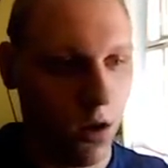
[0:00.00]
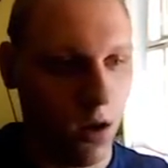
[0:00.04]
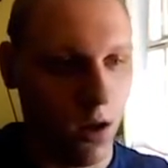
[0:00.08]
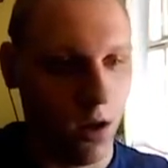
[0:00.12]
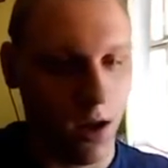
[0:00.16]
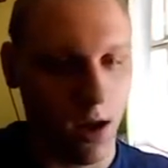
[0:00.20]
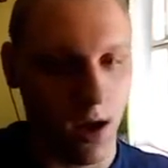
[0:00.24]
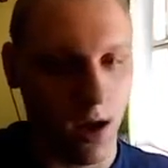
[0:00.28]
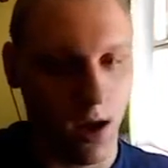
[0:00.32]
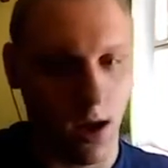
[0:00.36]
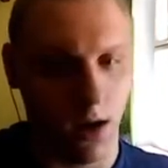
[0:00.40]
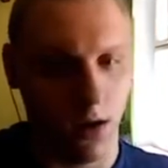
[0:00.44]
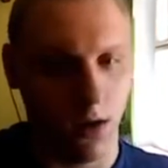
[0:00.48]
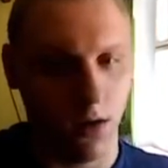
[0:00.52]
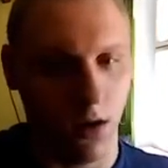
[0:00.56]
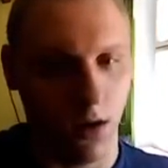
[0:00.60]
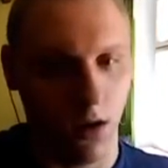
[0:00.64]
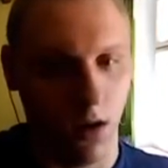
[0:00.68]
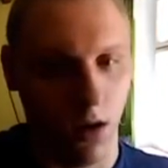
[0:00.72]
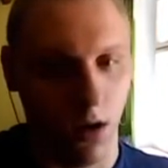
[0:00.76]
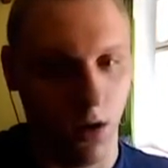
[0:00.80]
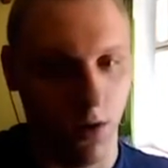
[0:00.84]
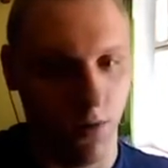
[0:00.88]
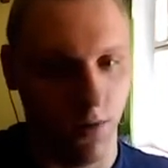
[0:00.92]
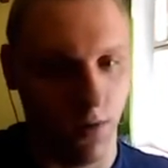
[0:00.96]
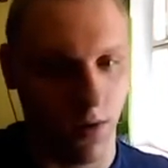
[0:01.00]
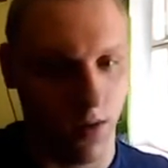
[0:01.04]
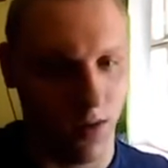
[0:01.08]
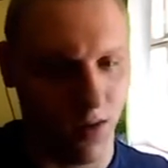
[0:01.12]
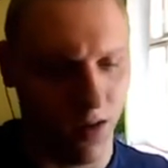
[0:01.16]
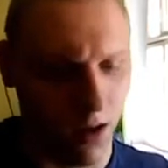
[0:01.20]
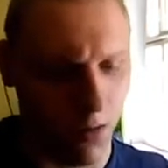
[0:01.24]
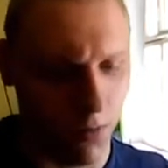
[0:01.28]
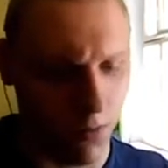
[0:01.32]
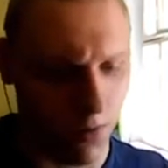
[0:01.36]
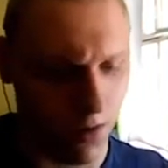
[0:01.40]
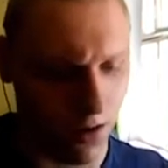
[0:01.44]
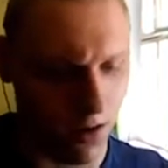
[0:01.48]
And you would
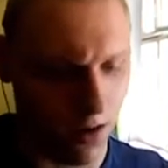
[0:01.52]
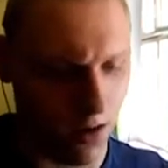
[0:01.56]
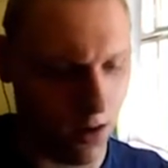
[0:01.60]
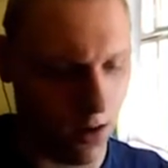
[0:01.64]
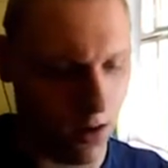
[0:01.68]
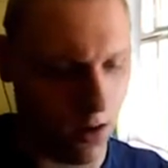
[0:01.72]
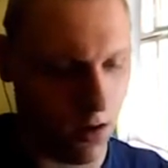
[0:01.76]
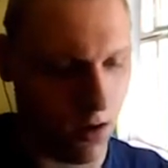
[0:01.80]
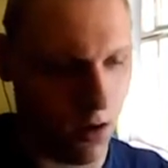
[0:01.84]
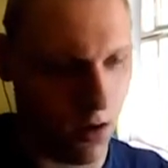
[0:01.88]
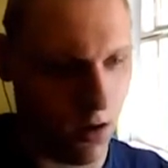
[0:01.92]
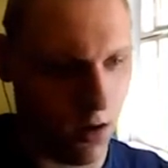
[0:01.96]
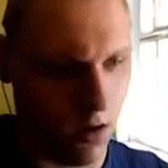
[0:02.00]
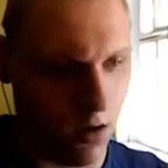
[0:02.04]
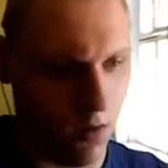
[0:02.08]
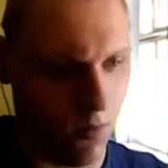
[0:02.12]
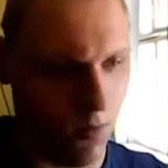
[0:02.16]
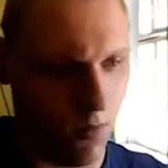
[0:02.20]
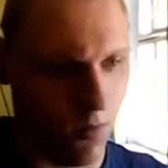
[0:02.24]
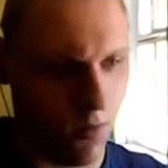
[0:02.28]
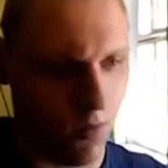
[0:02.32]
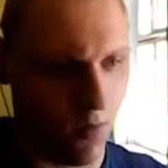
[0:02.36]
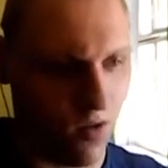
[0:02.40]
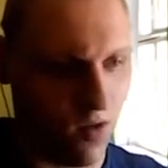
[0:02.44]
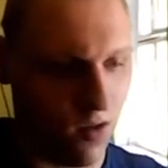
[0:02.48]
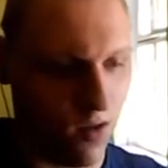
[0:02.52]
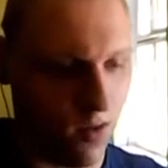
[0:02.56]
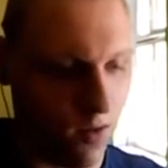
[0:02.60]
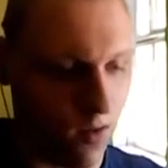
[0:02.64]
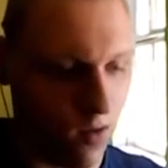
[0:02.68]
type in, what was it, the